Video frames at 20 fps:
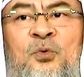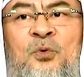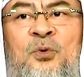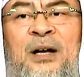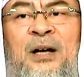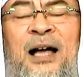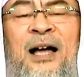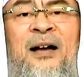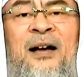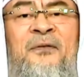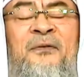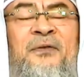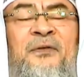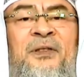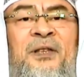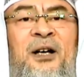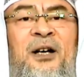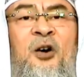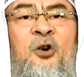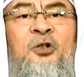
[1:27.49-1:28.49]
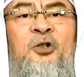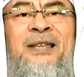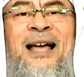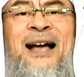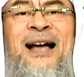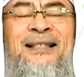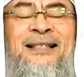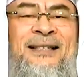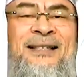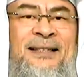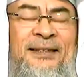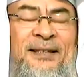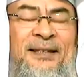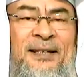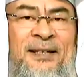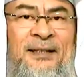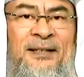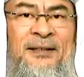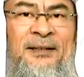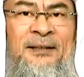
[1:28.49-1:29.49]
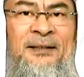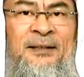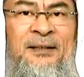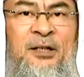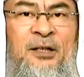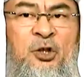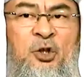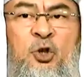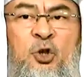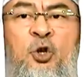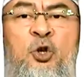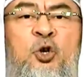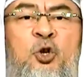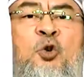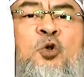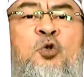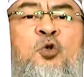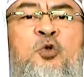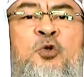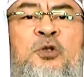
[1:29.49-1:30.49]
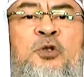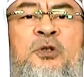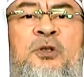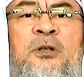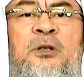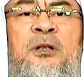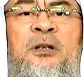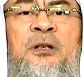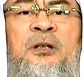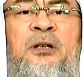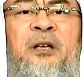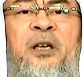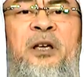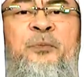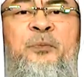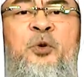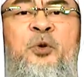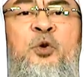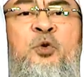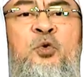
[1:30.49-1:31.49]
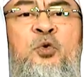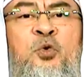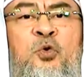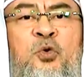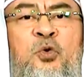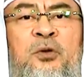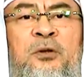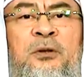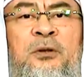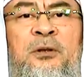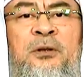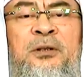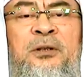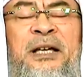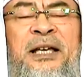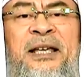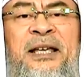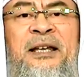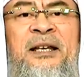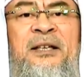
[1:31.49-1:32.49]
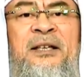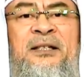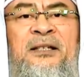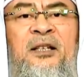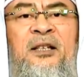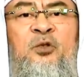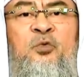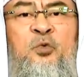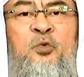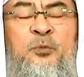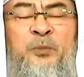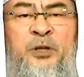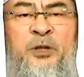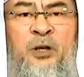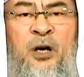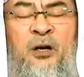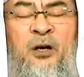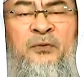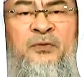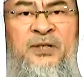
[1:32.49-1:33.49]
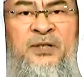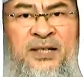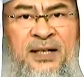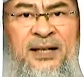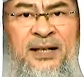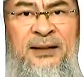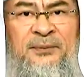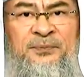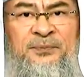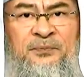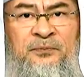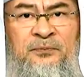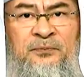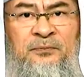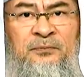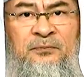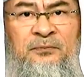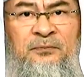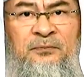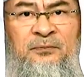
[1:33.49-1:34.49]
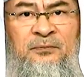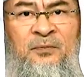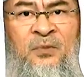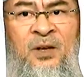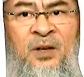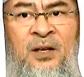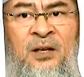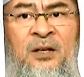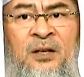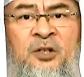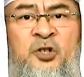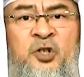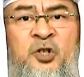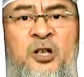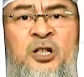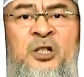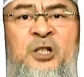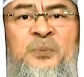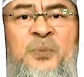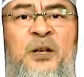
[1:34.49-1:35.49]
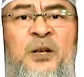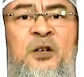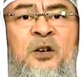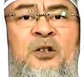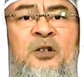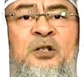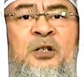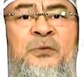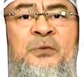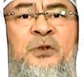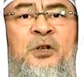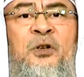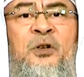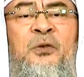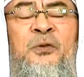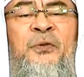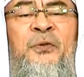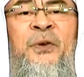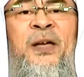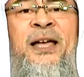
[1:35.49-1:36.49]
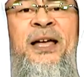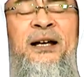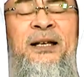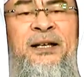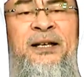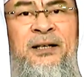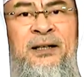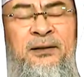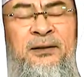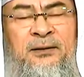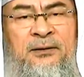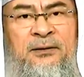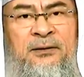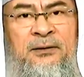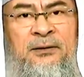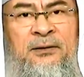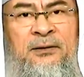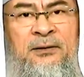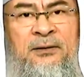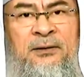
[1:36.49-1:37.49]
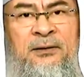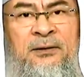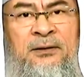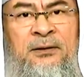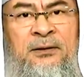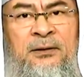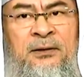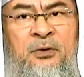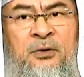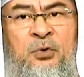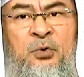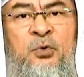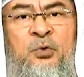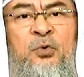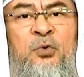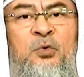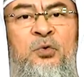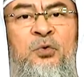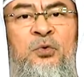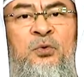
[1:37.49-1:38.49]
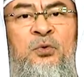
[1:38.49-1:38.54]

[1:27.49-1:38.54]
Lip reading: have the audacity to accuse a pure, innocent woman of zina just because of your failure to